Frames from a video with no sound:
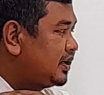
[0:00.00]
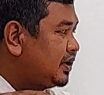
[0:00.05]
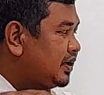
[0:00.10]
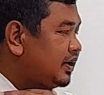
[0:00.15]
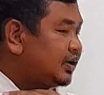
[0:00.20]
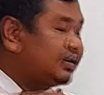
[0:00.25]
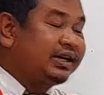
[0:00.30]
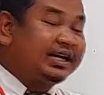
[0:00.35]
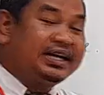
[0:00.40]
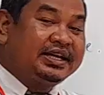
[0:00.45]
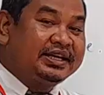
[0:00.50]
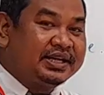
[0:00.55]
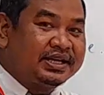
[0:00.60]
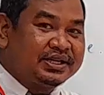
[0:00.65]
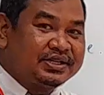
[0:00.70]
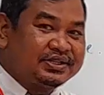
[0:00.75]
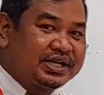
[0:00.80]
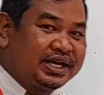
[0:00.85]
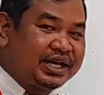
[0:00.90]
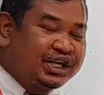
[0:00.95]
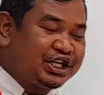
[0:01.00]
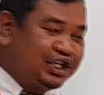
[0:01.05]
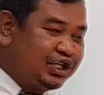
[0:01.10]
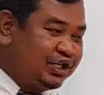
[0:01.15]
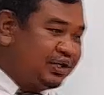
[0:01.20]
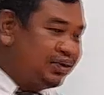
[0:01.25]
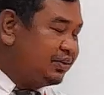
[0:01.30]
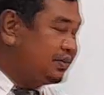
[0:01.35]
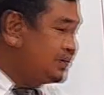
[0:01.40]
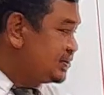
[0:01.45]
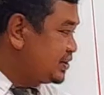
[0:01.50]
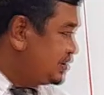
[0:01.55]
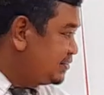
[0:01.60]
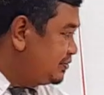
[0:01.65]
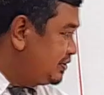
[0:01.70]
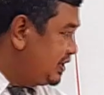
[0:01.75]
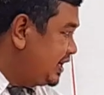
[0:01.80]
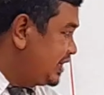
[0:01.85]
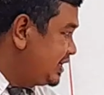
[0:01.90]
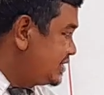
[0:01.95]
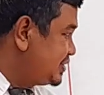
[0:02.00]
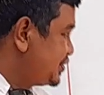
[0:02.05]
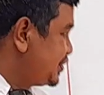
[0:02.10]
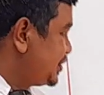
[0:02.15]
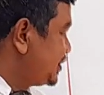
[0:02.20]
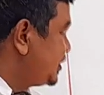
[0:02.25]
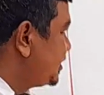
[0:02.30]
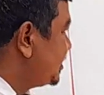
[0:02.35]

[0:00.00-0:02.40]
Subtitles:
Okay, thank you, student.